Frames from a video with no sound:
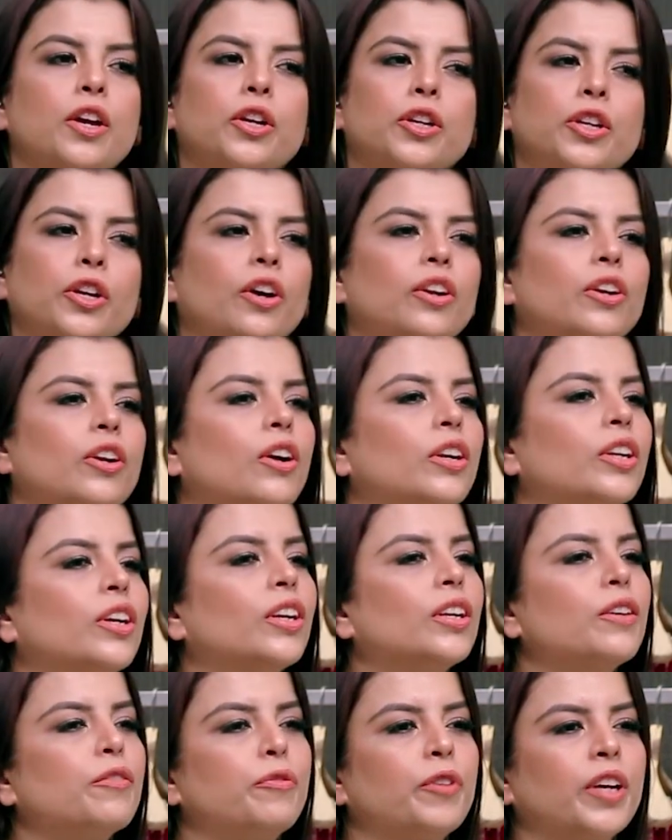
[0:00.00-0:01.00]
You're not
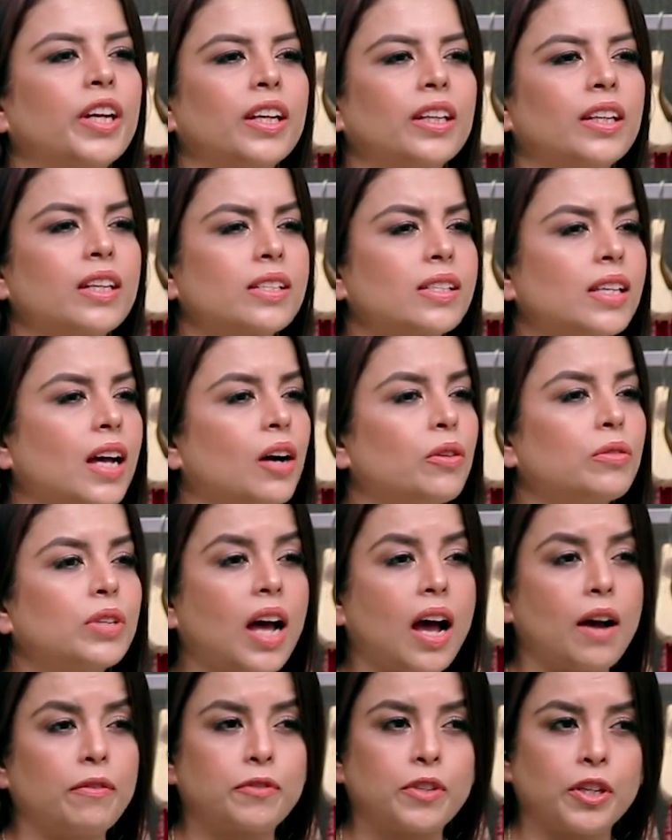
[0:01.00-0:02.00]
gonna figure this out
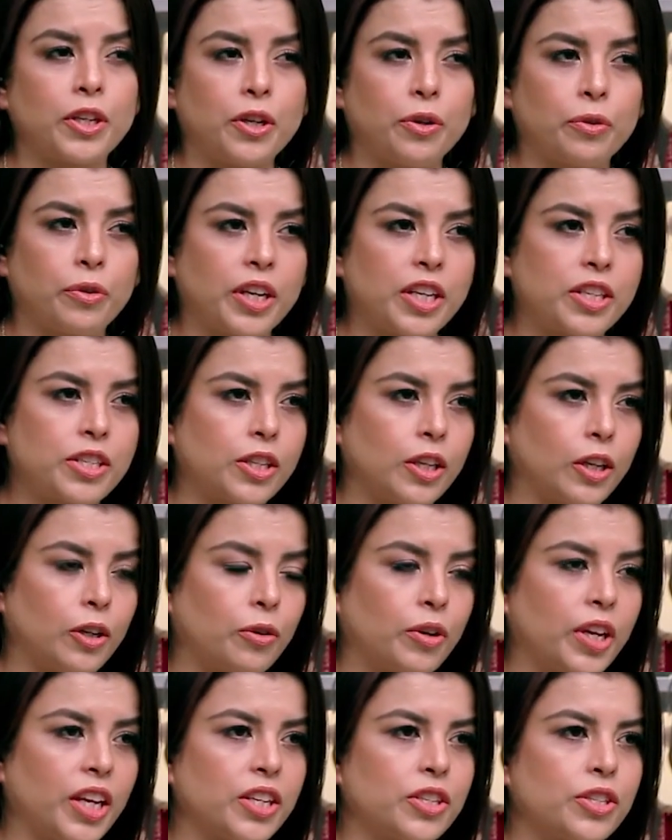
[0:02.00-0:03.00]
after you reach the
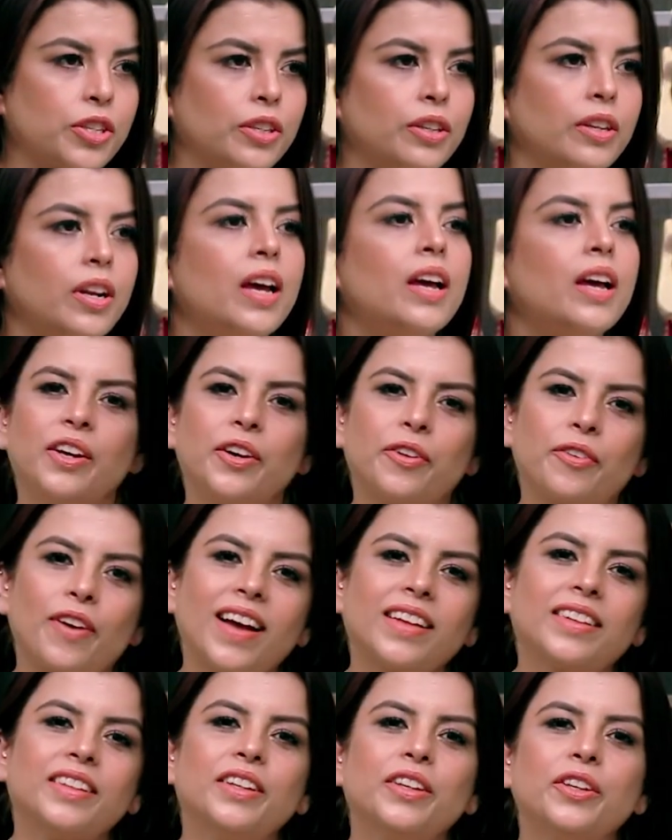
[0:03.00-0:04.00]
location.
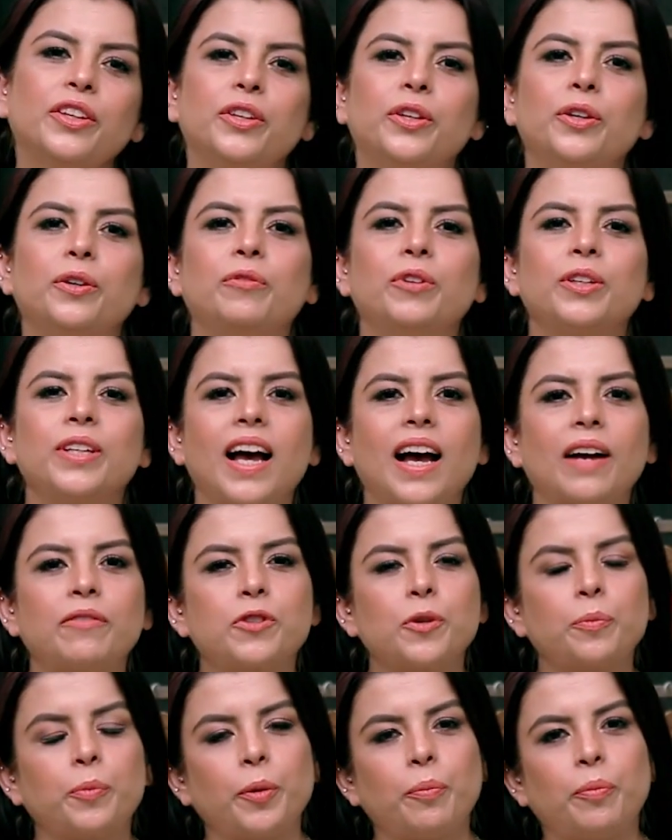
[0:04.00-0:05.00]
Rather, you would have
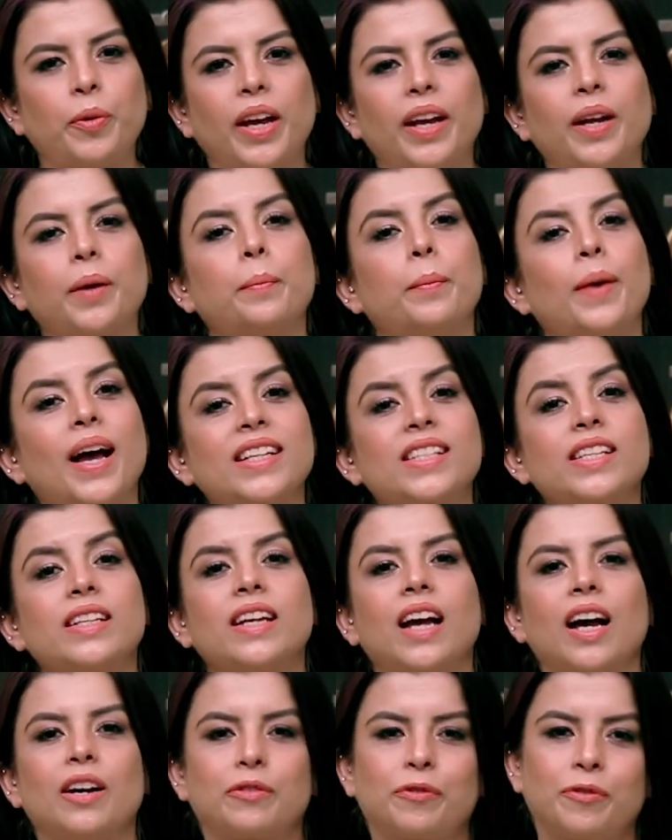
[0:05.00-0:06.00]
to prepare
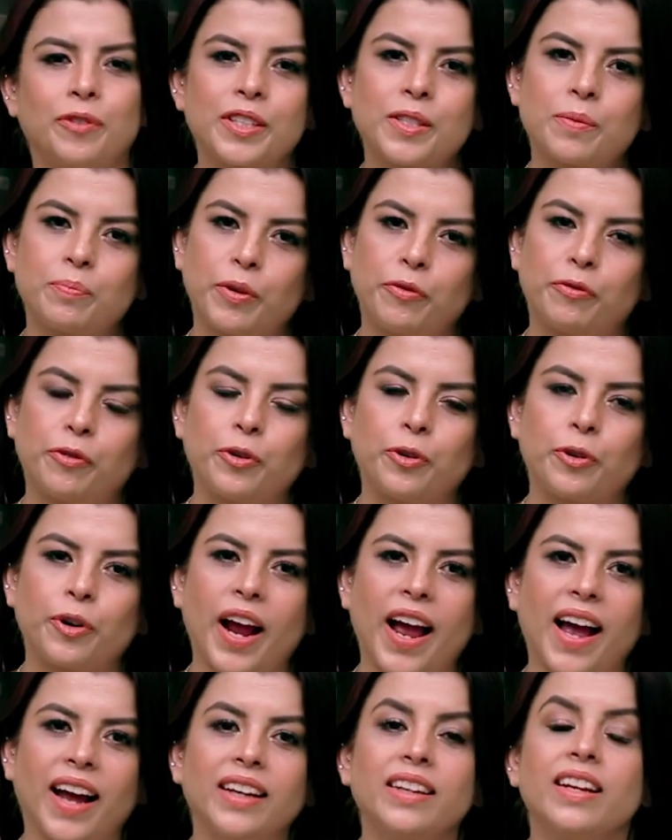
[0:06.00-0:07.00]
matching outfits
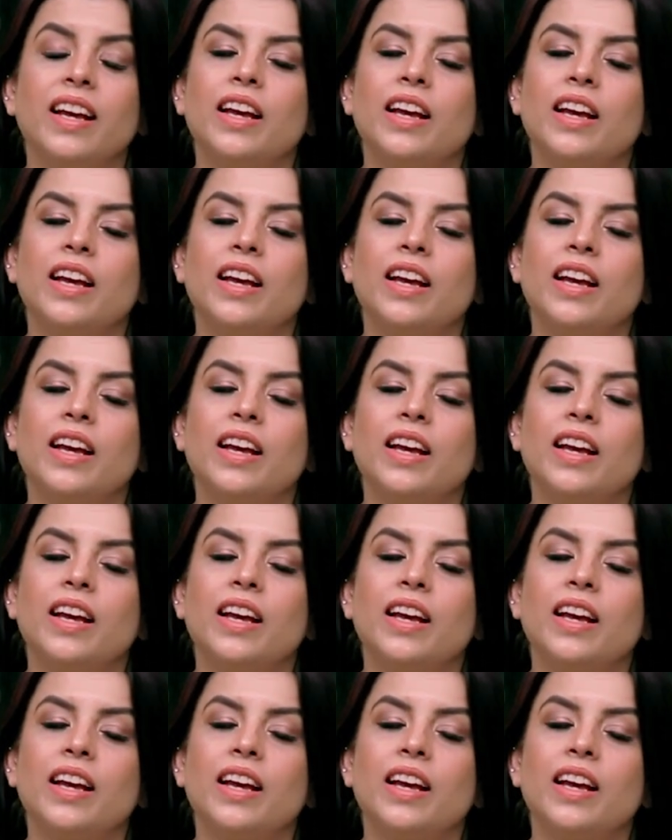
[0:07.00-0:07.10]
beforehand